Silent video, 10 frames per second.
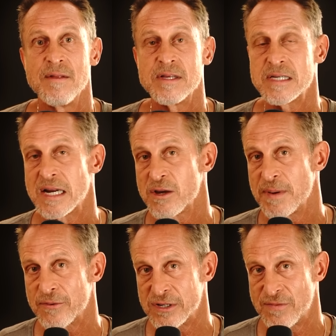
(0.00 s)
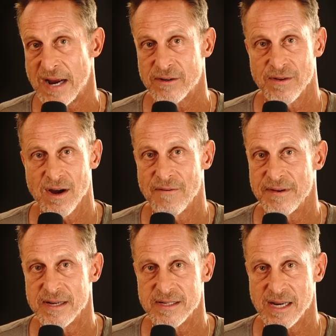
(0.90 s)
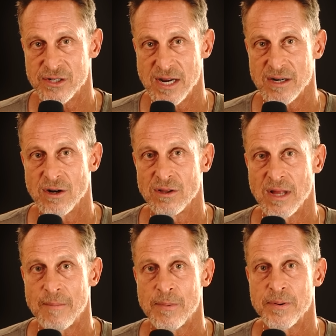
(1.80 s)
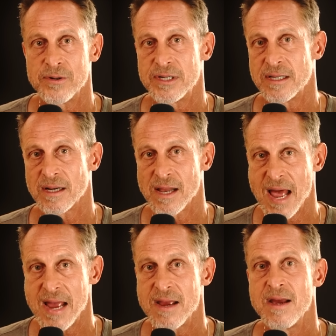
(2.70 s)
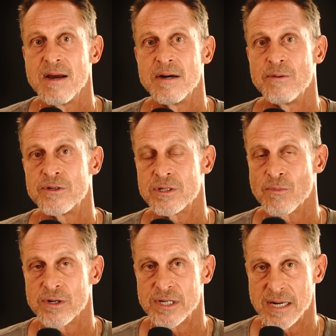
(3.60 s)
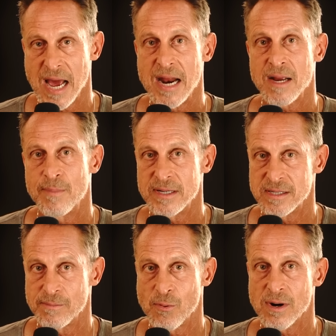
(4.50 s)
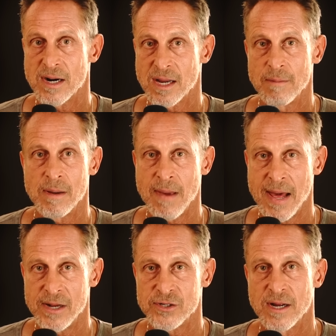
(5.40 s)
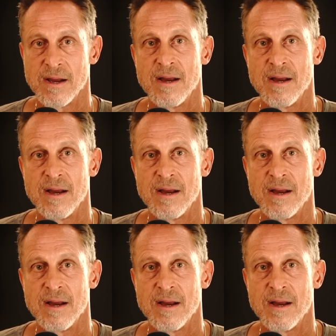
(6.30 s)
There's another big risk factor that often doesn't get checked called lipoprotein little a, which is more genetic, but it's important and can be managed.